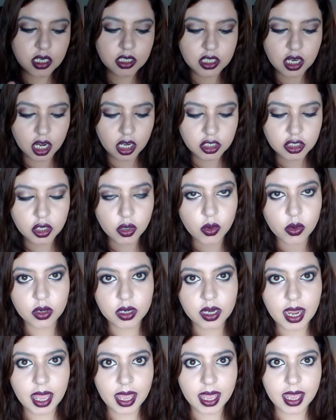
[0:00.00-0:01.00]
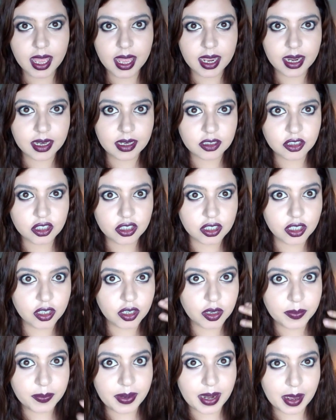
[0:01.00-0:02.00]
dark tone, and just
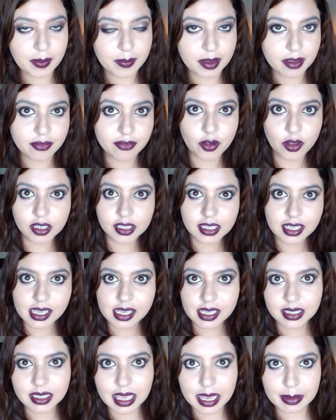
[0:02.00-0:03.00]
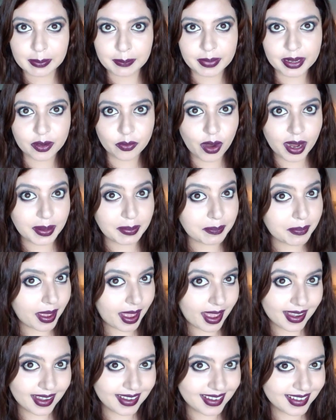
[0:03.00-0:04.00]
going to apply my falsies and be right
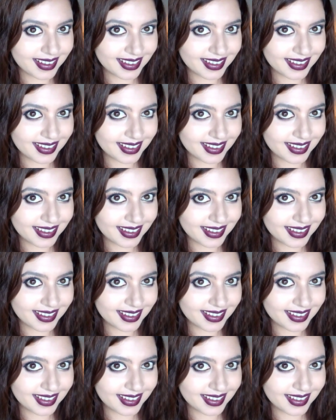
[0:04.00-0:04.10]
back.